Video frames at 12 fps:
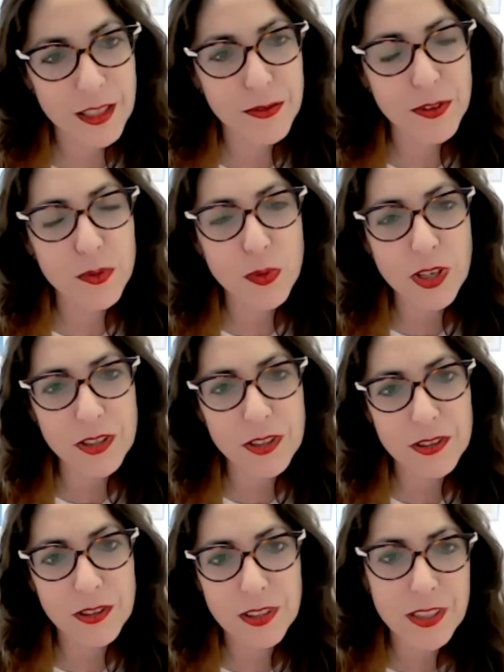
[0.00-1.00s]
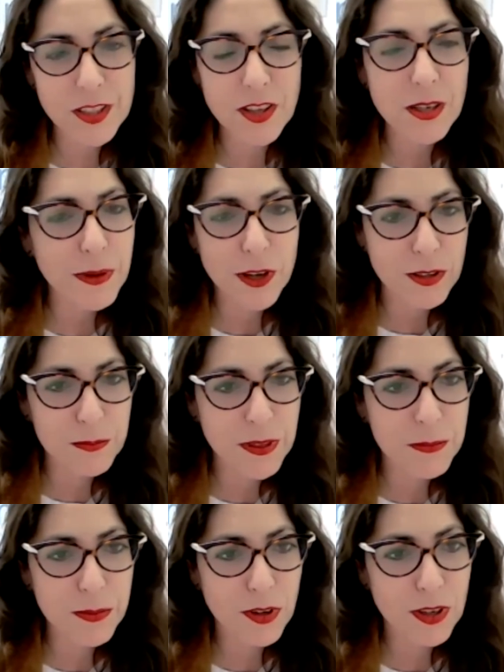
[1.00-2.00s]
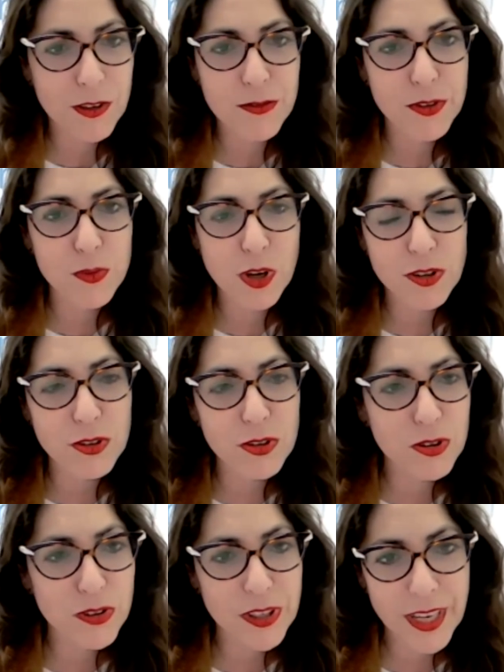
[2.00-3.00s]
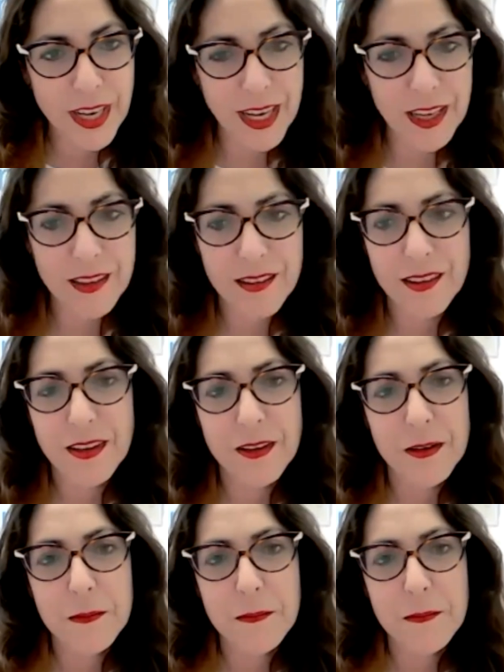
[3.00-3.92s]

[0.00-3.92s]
And it's all about the people. If you want to create